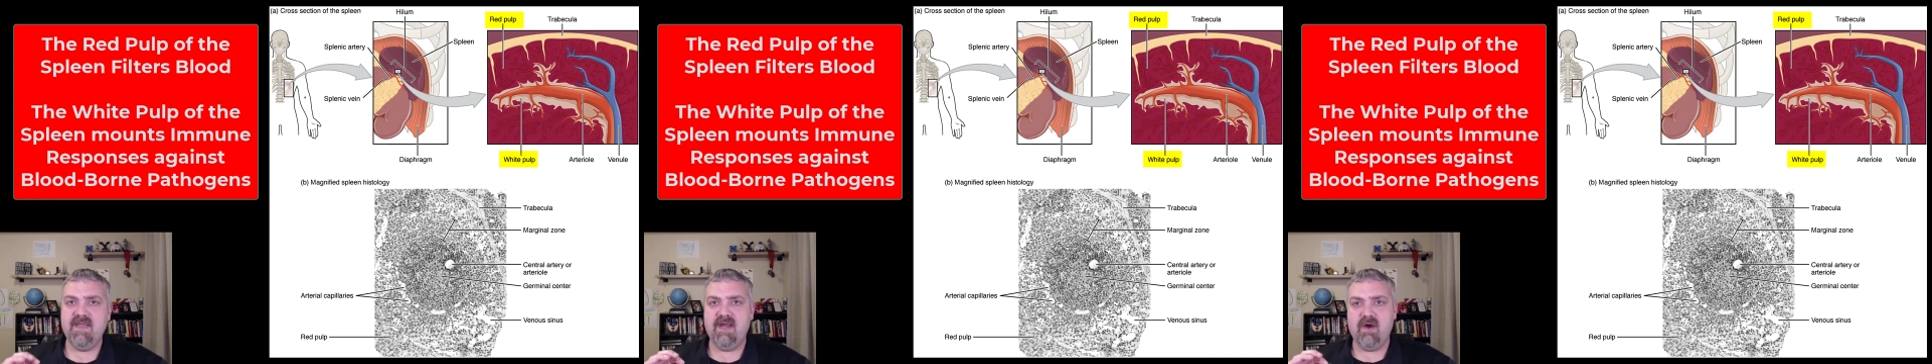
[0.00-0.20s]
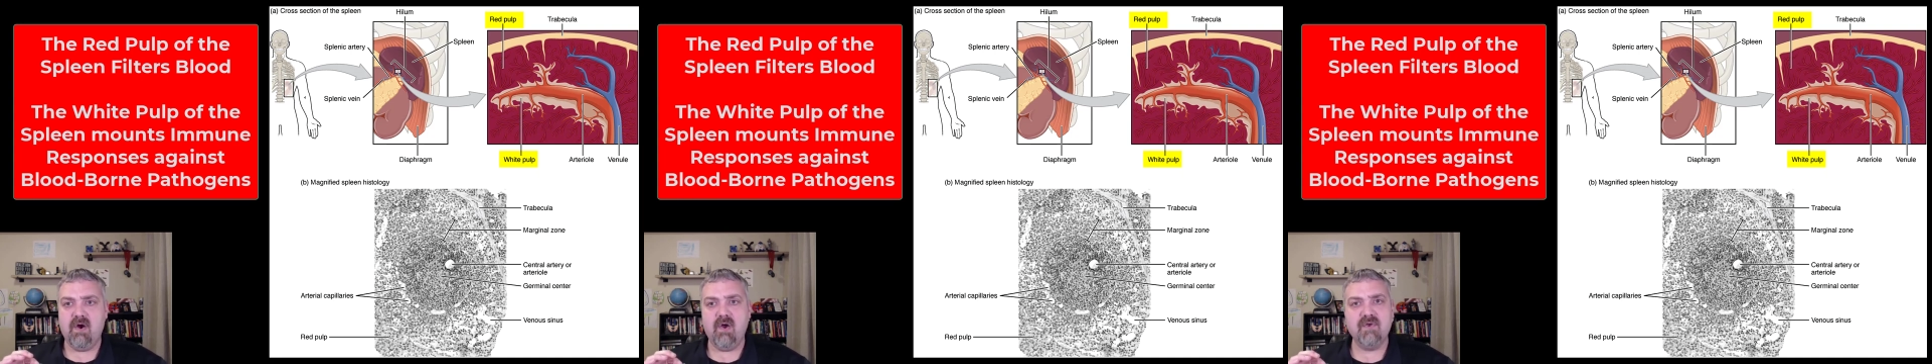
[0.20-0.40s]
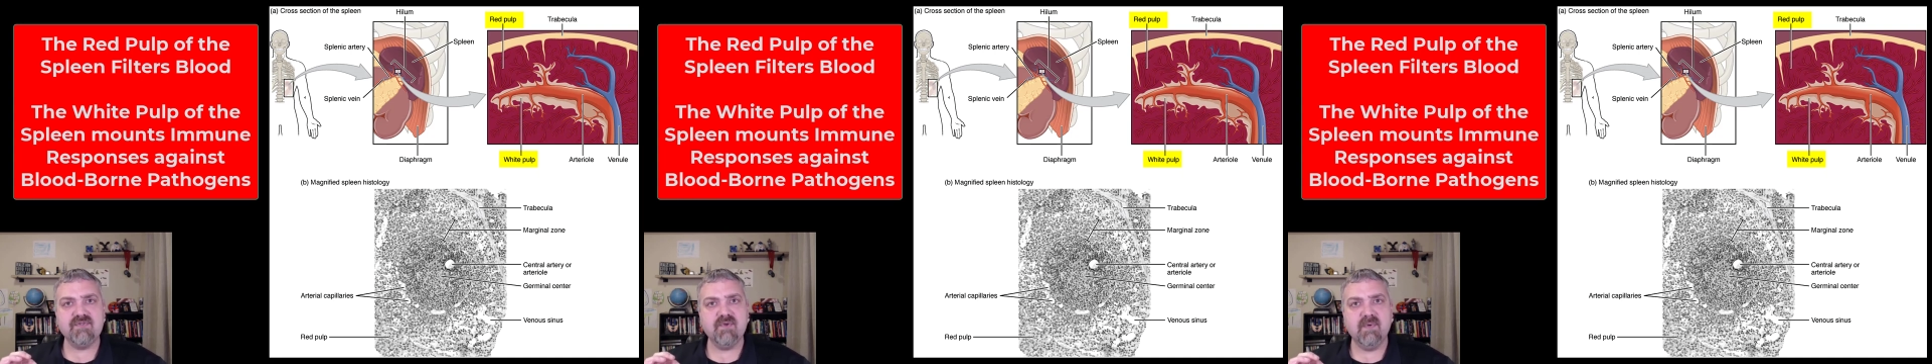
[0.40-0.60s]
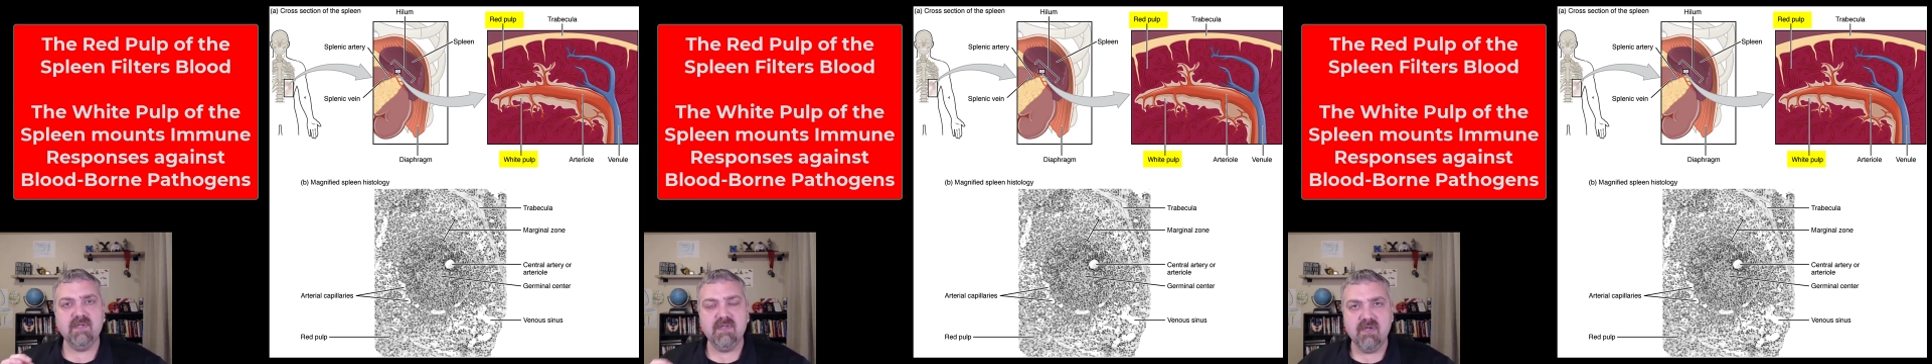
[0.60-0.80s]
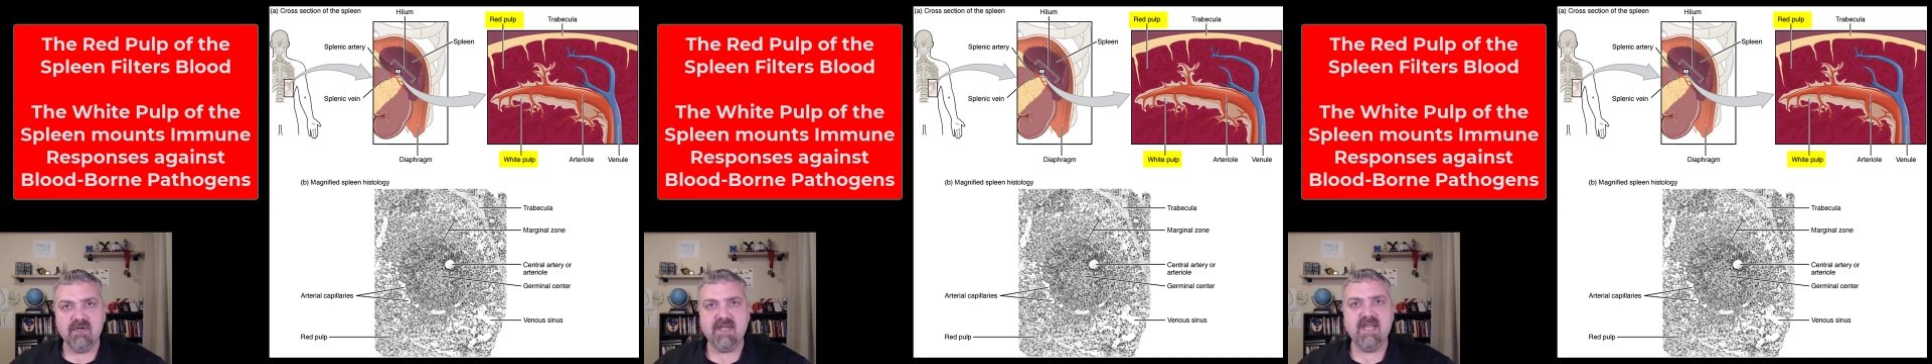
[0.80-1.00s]
they are also
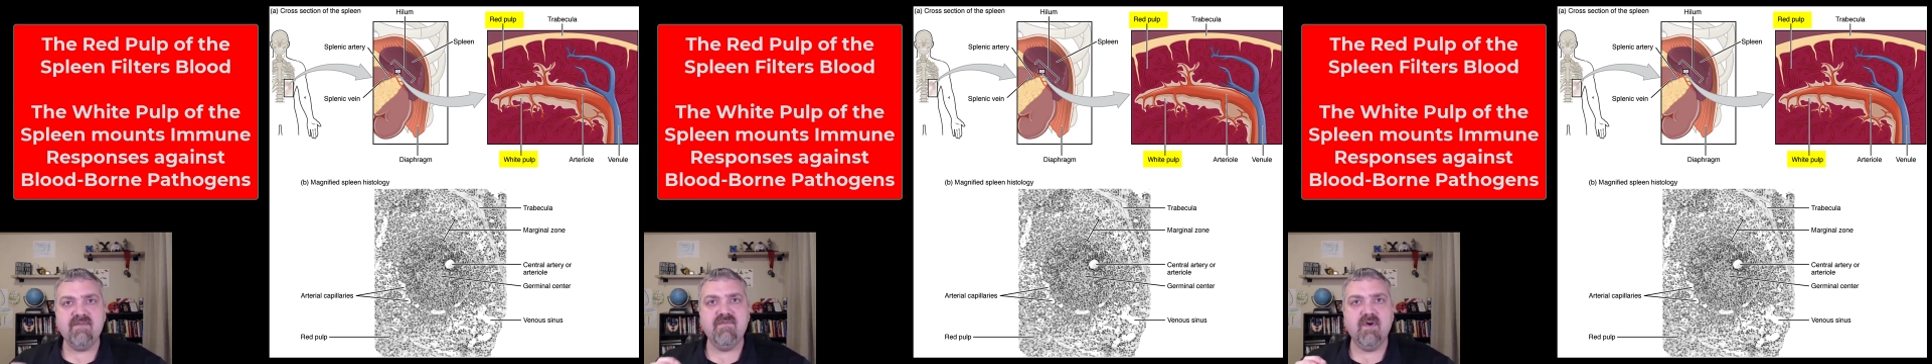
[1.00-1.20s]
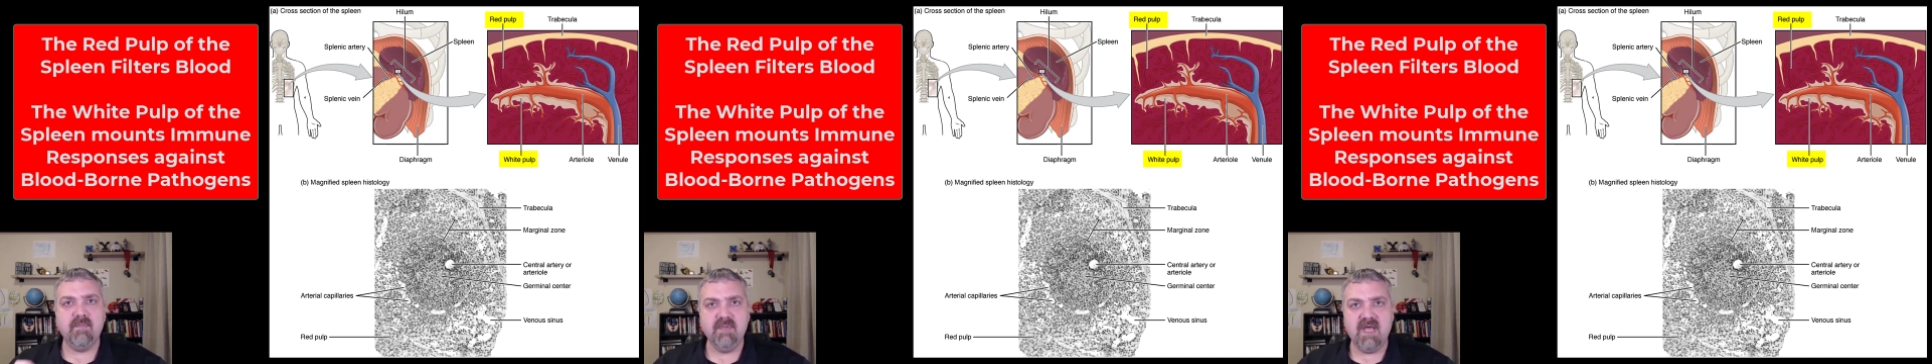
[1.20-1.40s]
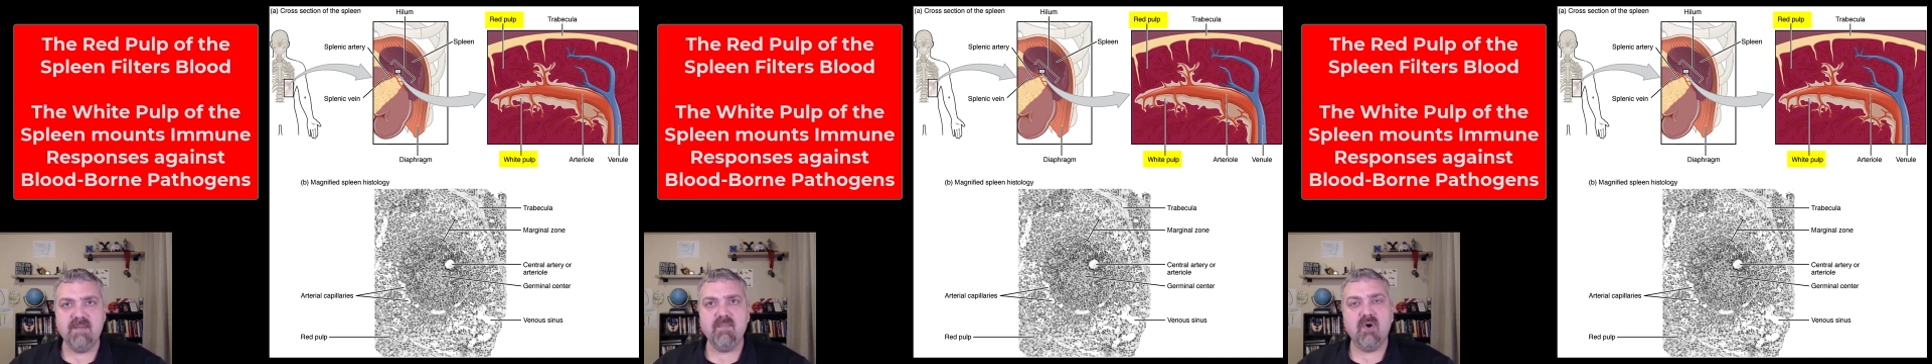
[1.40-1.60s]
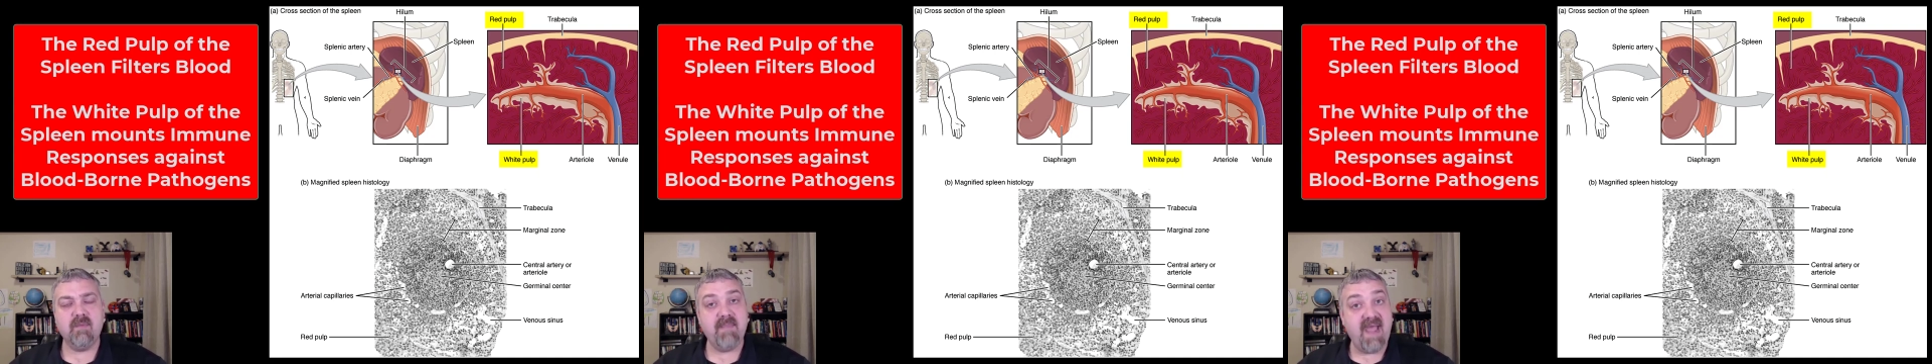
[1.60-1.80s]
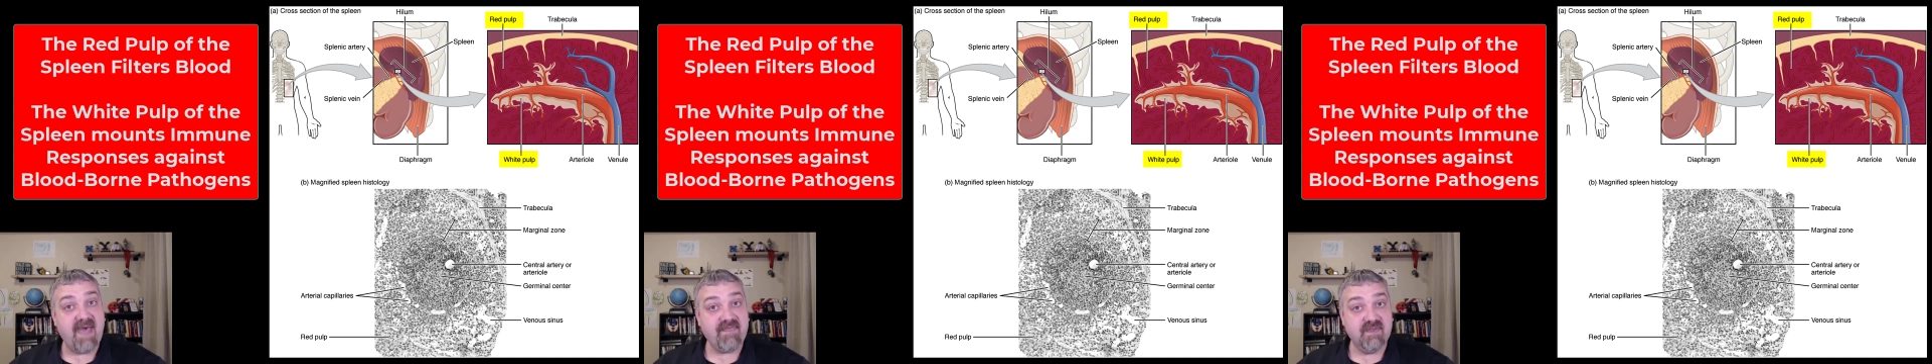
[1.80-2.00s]
looking for
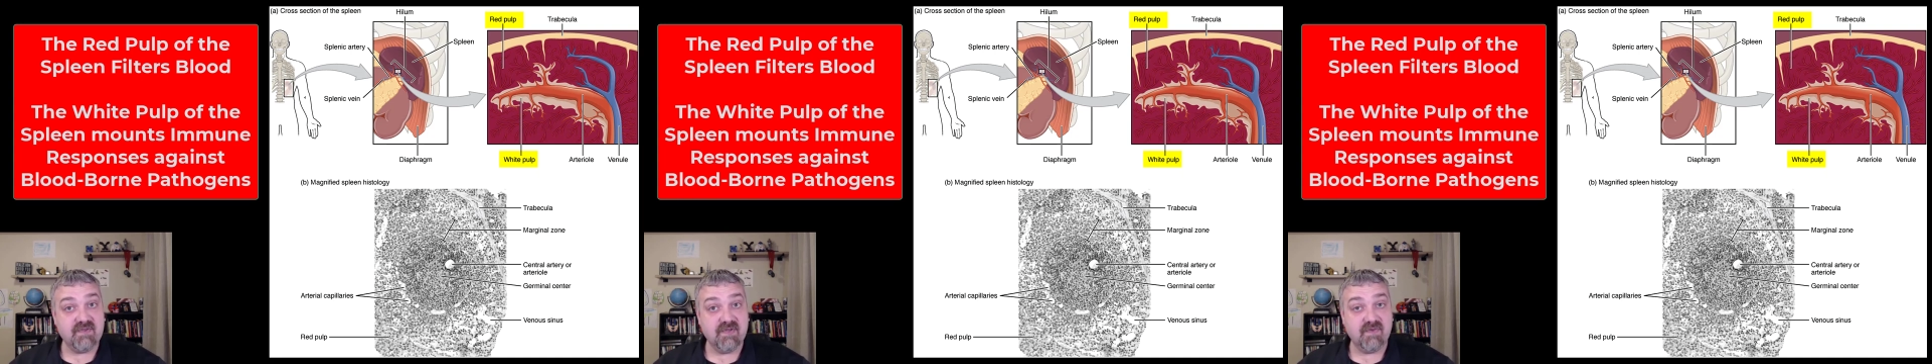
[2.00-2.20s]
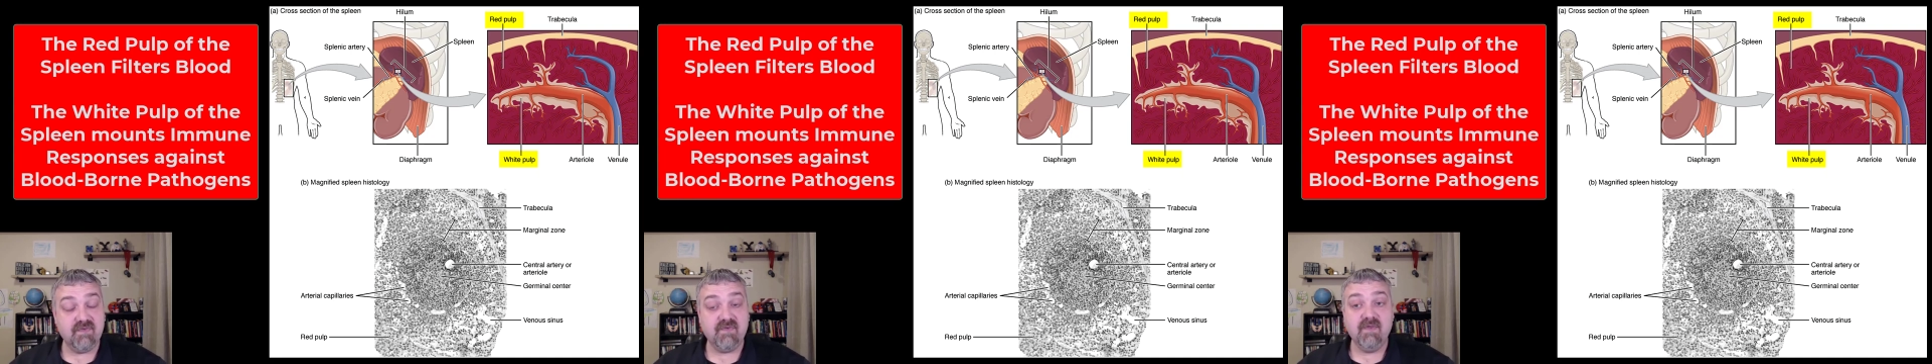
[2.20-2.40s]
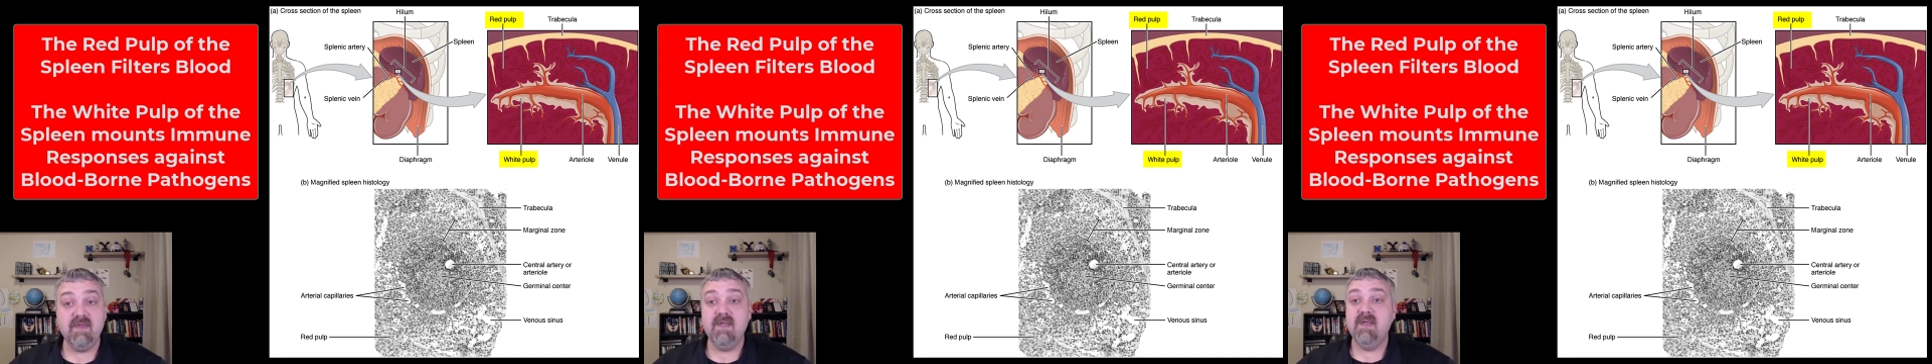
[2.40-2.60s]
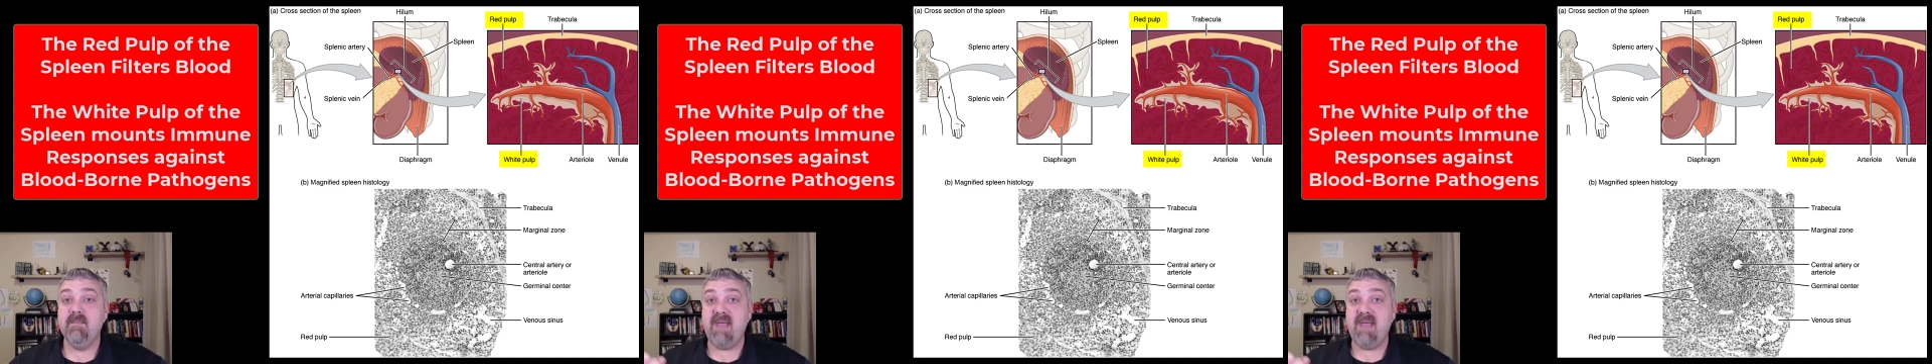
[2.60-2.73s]
bloodborne pathogens,